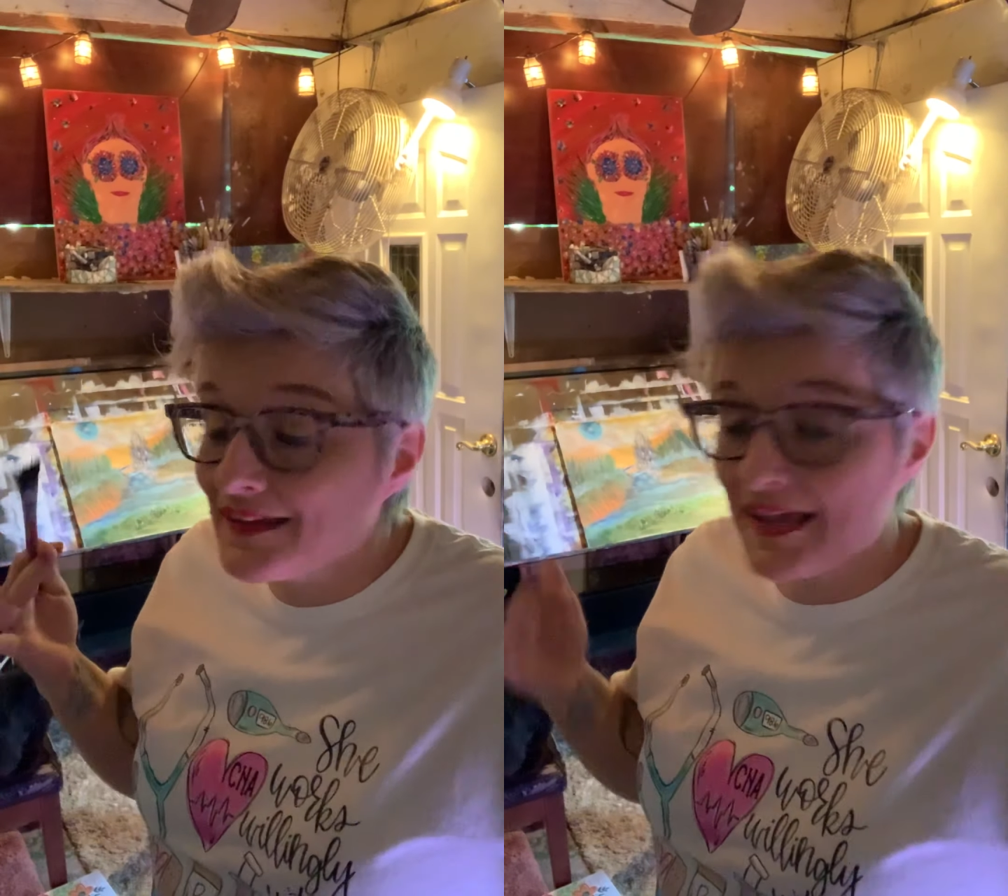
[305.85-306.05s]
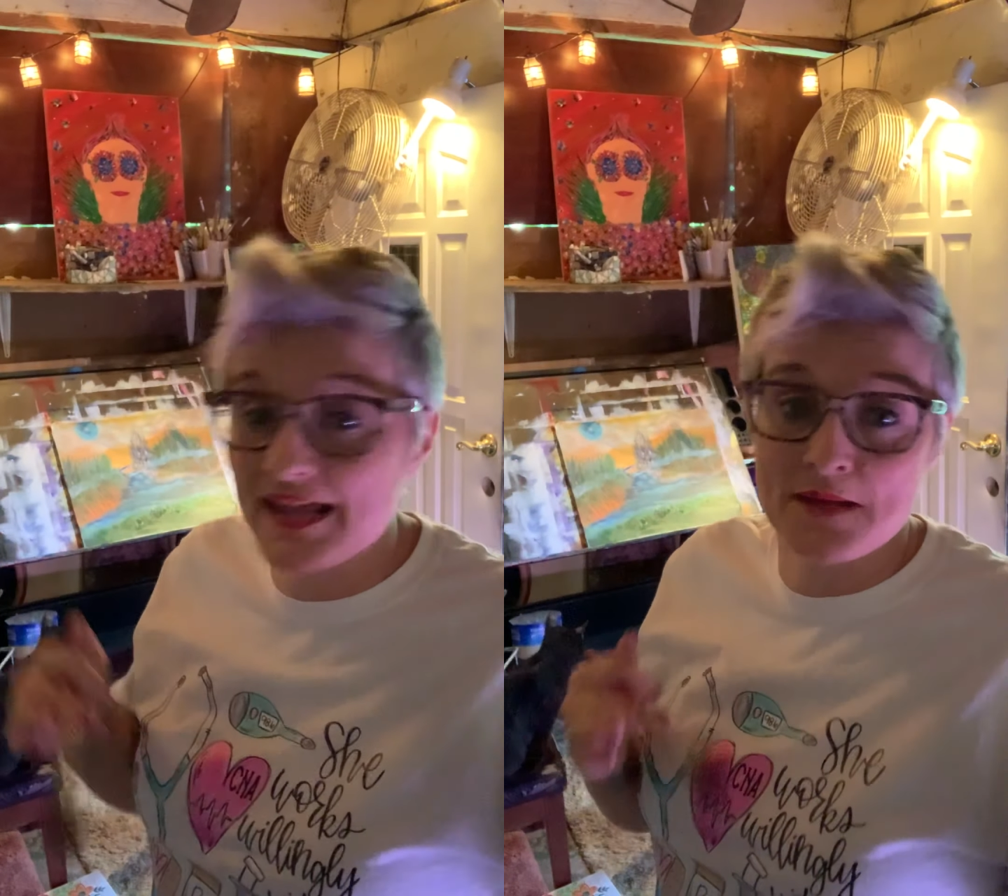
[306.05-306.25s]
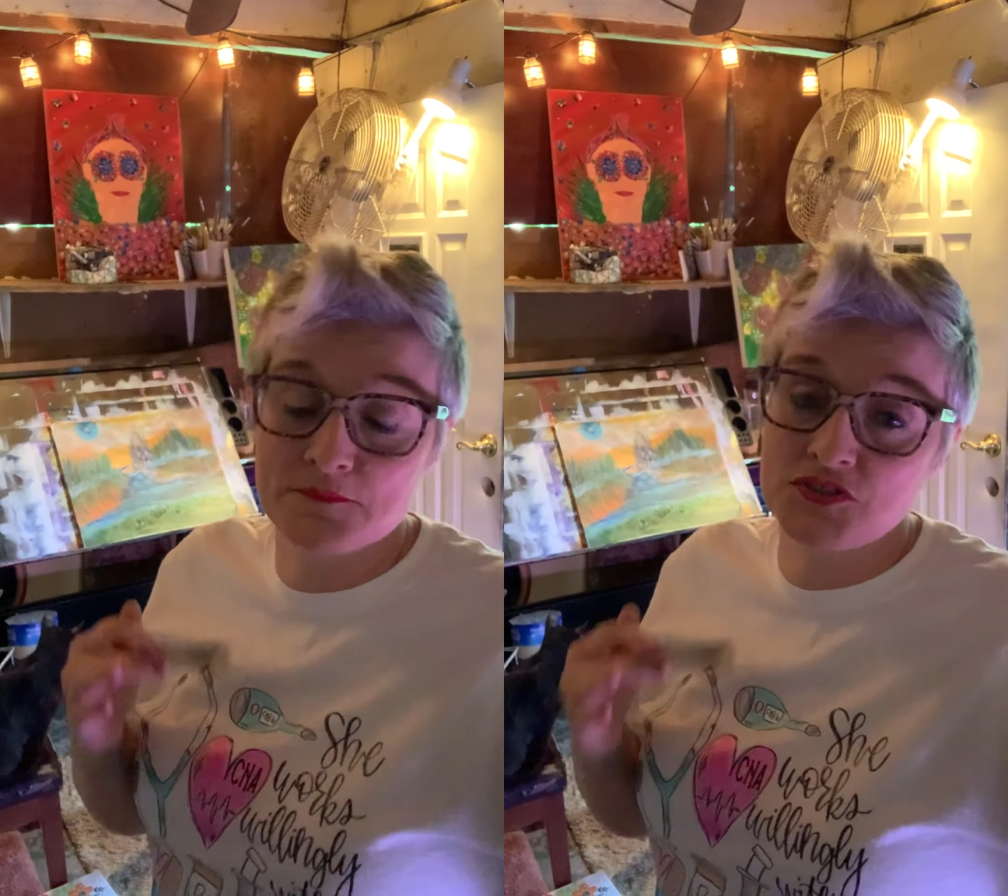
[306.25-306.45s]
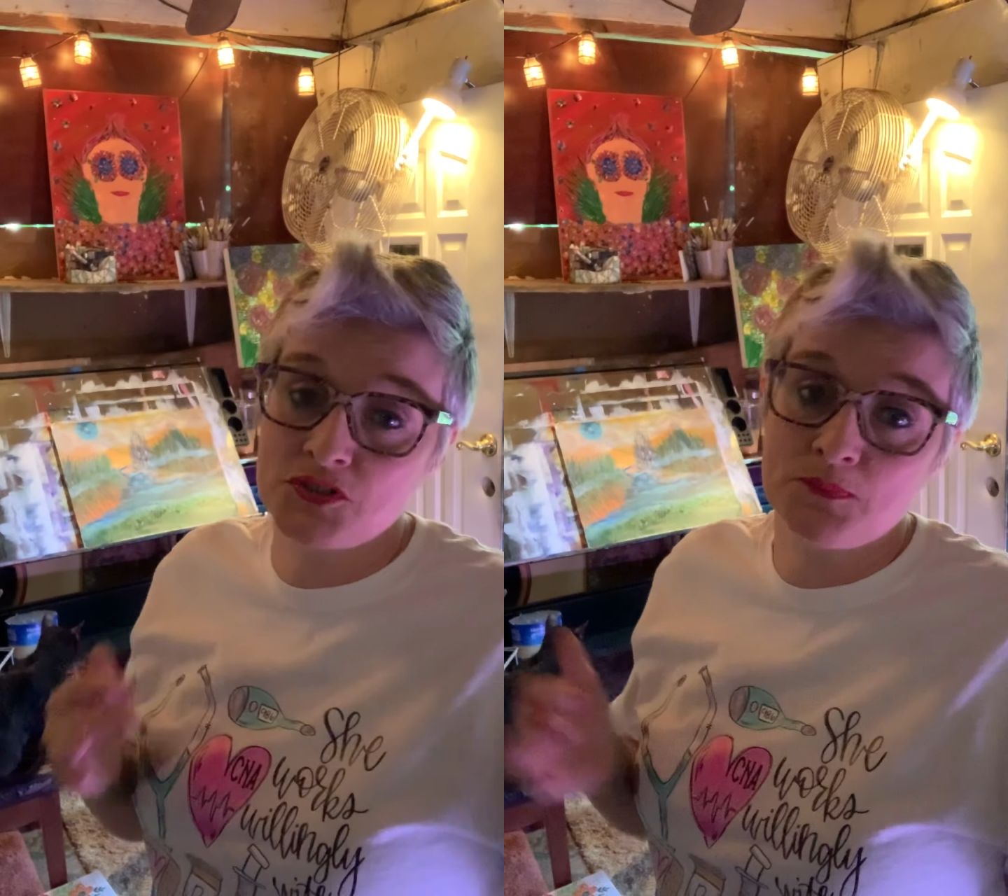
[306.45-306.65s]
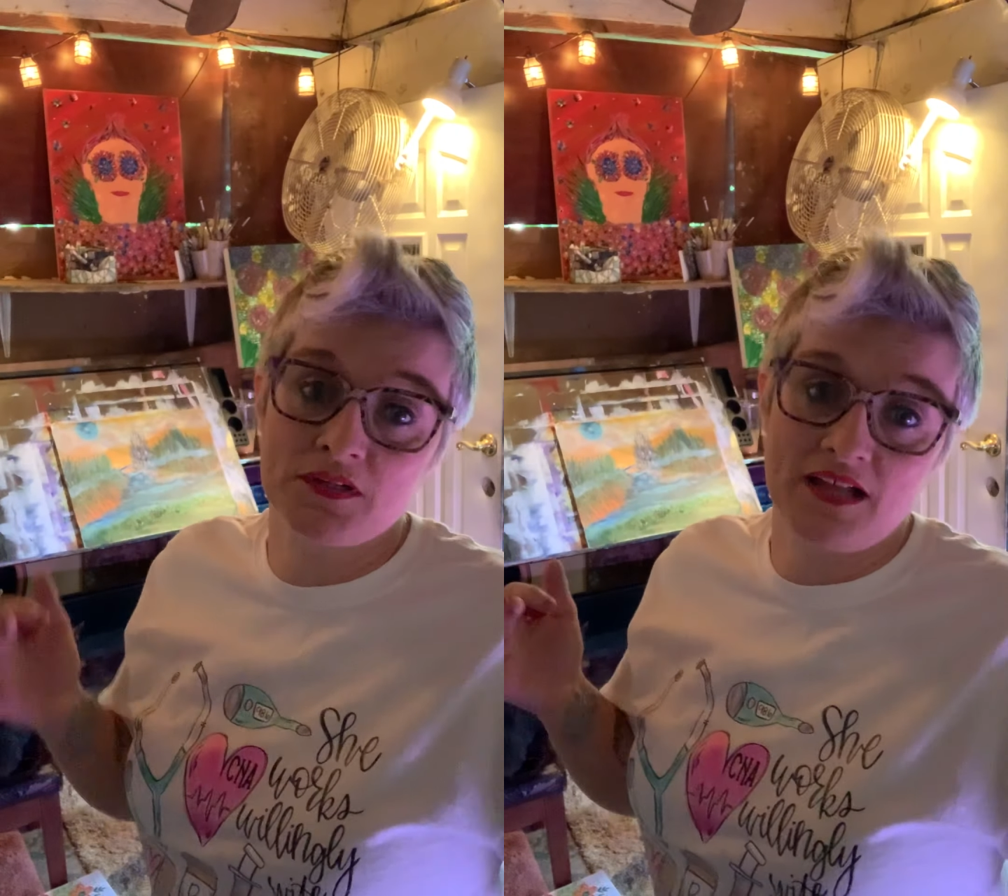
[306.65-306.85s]
And I'm
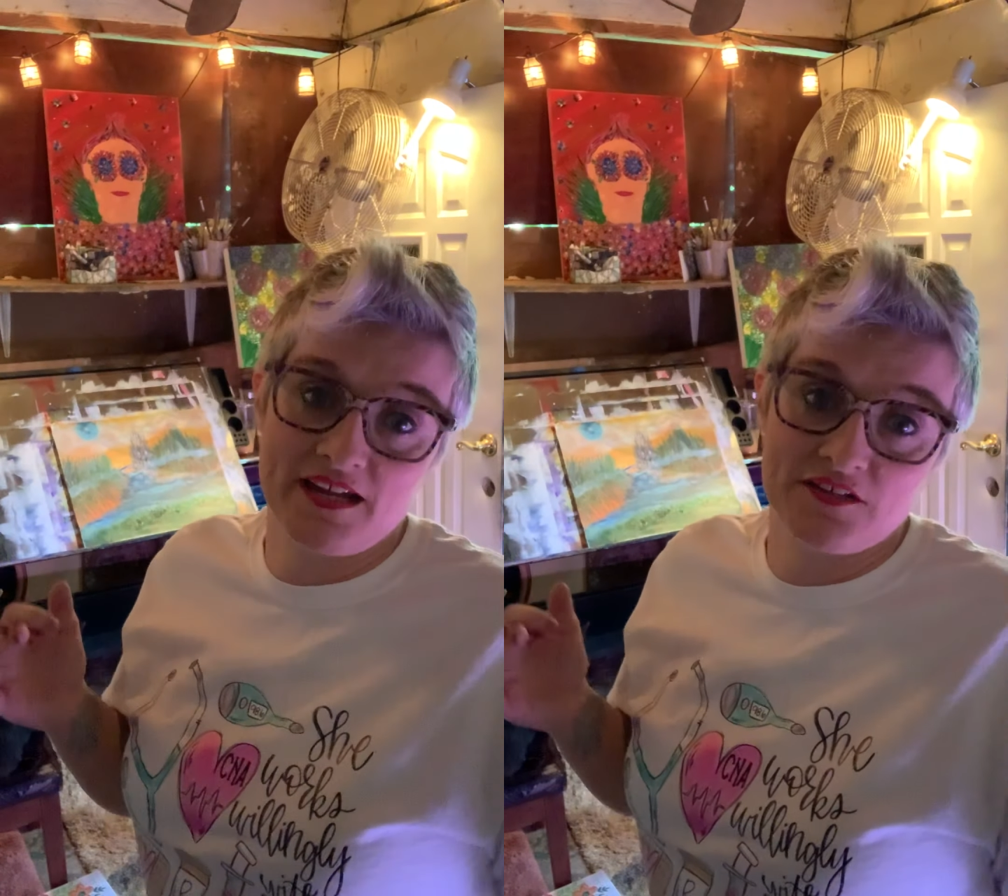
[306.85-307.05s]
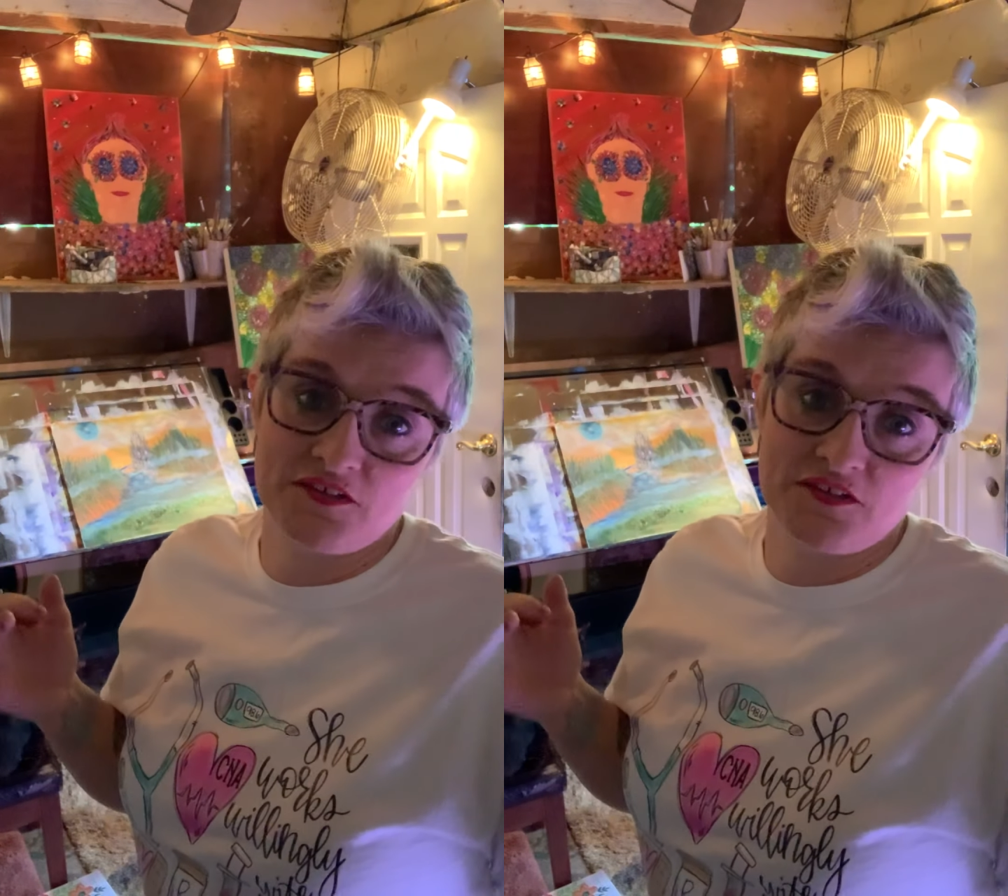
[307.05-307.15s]
super glad you